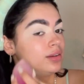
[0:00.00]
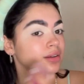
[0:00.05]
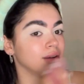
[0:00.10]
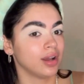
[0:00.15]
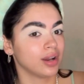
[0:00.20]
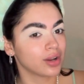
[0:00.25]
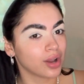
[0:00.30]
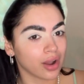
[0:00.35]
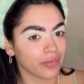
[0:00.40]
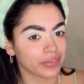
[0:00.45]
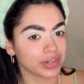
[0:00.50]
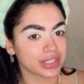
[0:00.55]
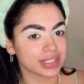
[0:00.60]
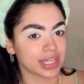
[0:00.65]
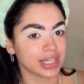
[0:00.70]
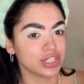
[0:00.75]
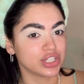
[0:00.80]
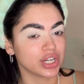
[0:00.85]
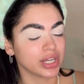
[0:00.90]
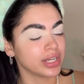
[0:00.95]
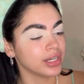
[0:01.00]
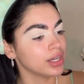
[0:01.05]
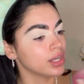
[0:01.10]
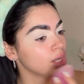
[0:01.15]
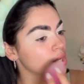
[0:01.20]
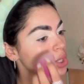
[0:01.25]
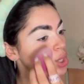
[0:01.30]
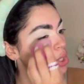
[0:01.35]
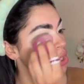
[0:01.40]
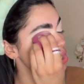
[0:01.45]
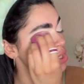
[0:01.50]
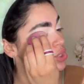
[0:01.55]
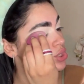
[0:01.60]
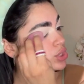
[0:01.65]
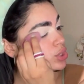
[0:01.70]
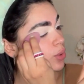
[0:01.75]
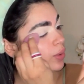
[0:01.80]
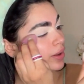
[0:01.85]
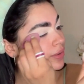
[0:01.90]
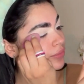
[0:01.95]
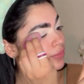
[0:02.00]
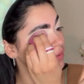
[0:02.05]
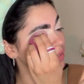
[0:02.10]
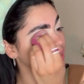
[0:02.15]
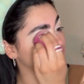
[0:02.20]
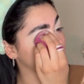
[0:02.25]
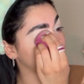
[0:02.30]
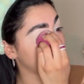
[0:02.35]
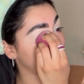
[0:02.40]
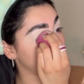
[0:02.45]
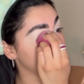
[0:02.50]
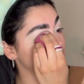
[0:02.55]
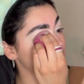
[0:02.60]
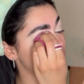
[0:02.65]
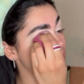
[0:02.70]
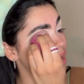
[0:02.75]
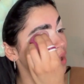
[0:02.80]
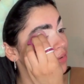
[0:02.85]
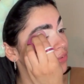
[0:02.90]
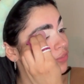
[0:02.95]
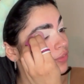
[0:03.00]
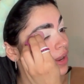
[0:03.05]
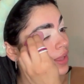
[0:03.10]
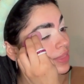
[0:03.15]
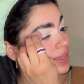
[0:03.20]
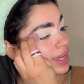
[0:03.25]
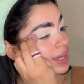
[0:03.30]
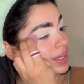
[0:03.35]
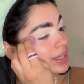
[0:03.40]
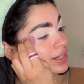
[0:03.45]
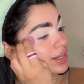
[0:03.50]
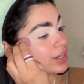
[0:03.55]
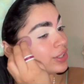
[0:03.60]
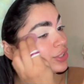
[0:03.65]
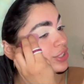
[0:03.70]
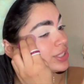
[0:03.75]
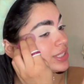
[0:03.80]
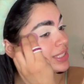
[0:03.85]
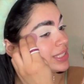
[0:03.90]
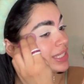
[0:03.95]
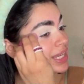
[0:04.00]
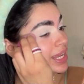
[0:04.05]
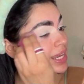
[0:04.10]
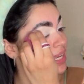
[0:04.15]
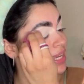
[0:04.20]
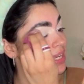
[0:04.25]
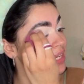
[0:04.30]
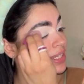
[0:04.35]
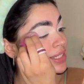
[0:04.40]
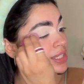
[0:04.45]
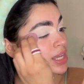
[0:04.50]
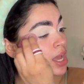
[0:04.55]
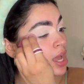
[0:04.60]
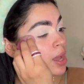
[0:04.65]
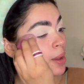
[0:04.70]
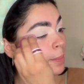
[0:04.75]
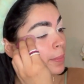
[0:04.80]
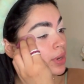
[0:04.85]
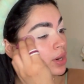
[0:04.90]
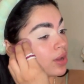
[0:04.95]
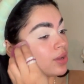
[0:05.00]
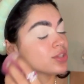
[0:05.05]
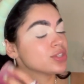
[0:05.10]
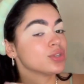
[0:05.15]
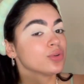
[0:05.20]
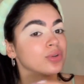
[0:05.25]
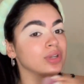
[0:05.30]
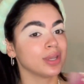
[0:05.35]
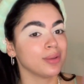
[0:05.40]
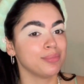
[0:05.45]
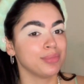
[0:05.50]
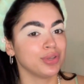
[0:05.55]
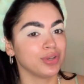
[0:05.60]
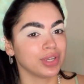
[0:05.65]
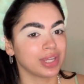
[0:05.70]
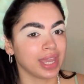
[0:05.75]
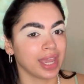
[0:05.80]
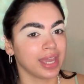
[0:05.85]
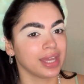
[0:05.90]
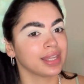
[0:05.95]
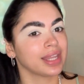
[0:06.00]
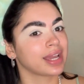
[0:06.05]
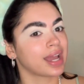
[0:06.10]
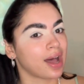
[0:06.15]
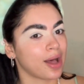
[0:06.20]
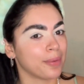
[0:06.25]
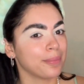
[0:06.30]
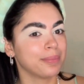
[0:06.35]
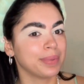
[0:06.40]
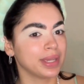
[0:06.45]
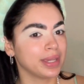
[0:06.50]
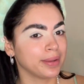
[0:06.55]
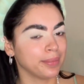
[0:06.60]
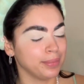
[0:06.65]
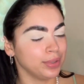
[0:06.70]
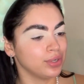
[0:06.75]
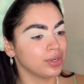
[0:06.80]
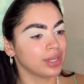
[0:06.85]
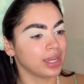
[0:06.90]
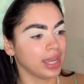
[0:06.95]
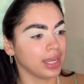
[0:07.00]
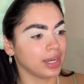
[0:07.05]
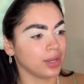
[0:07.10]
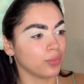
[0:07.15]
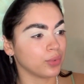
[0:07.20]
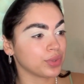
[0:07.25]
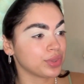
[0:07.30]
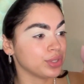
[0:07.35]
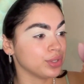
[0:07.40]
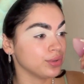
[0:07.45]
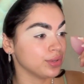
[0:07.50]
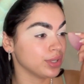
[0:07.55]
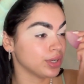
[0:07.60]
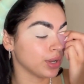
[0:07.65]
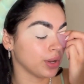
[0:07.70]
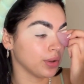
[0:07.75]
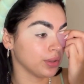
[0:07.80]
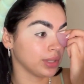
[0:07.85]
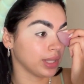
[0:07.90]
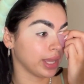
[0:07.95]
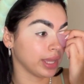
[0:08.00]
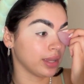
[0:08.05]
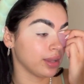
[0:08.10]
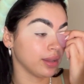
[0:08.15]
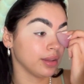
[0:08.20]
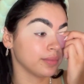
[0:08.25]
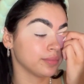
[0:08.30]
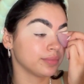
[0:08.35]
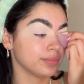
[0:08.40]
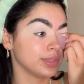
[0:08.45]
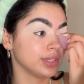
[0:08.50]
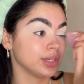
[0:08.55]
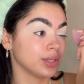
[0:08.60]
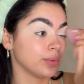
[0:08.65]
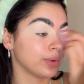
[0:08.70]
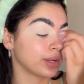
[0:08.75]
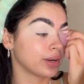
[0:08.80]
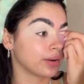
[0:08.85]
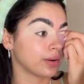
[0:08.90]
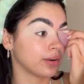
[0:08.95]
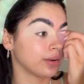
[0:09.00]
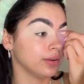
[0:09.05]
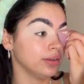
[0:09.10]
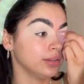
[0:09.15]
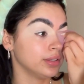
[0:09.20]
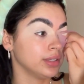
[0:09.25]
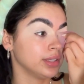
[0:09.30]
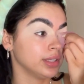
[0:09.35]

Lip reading: a conversation. So I feel like I would want a friend that can understand, but also communicate. Like, I'll be communicating with you, you know, like, you know what, girl,